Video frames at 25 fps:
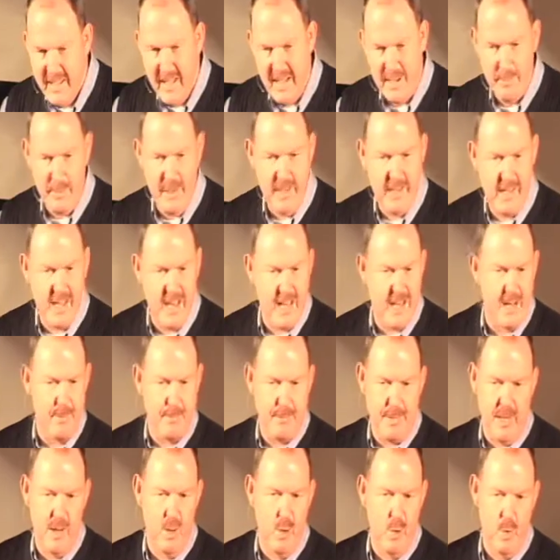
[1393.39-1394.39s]
and we
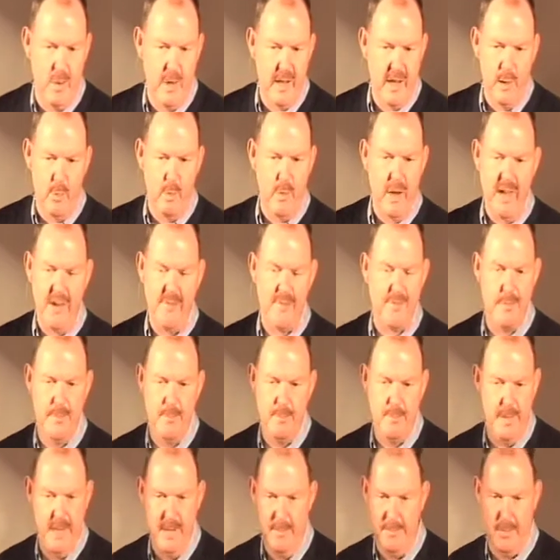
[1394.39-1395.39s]
cannot be holy away
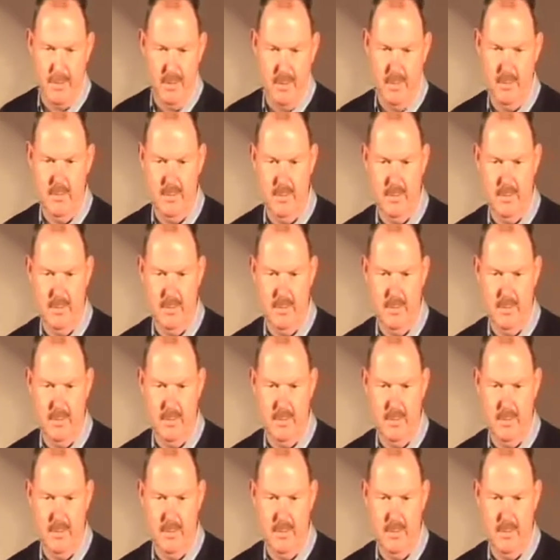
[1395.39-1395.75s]
from people.